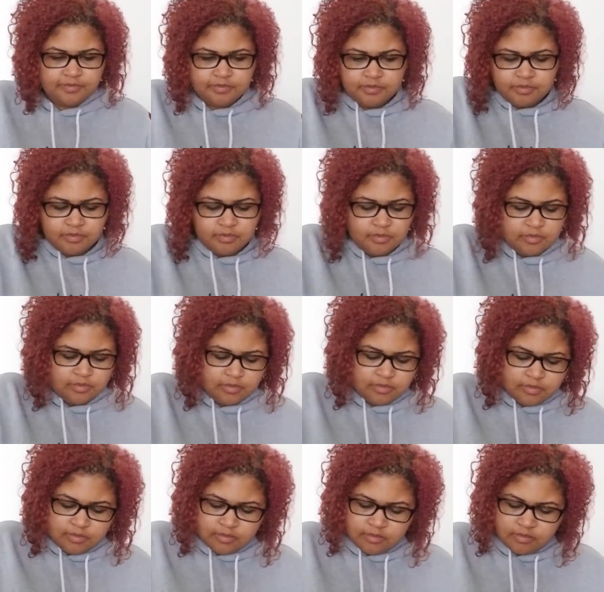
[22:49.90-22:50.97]

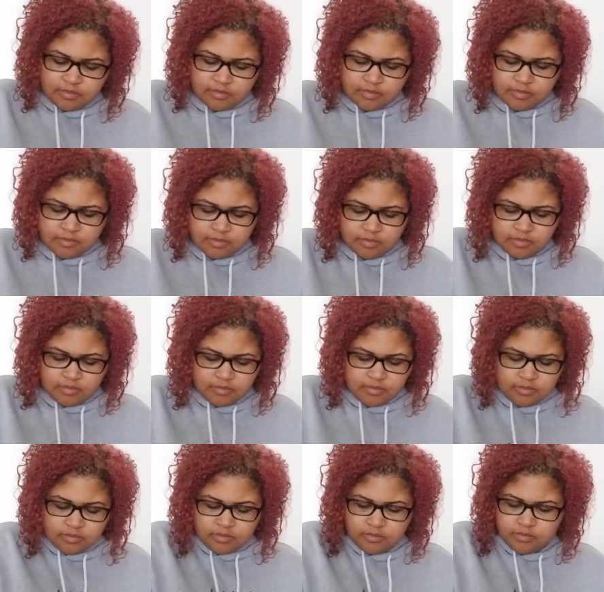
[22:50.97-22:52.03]

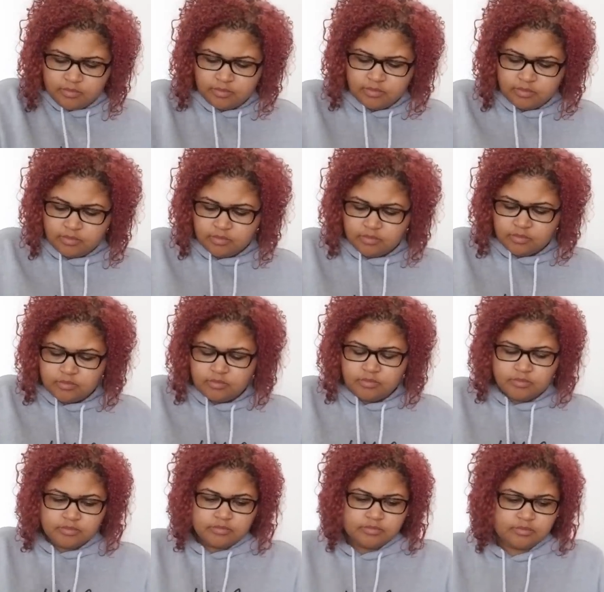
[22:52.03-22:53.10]

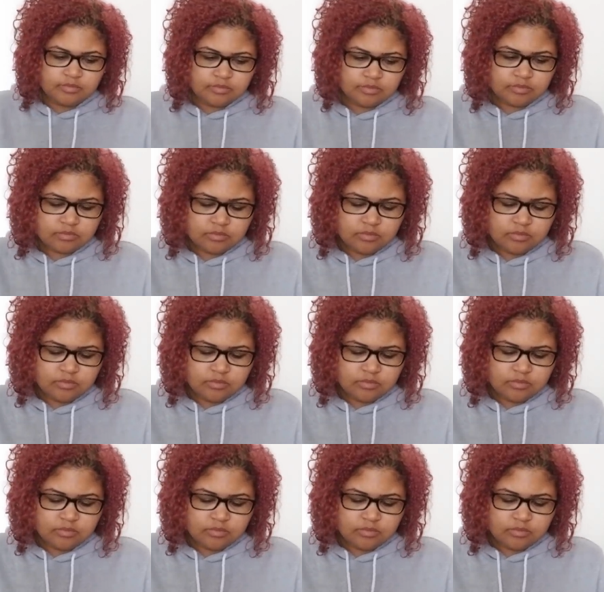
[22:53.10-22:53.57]
No one is speaking in this clip.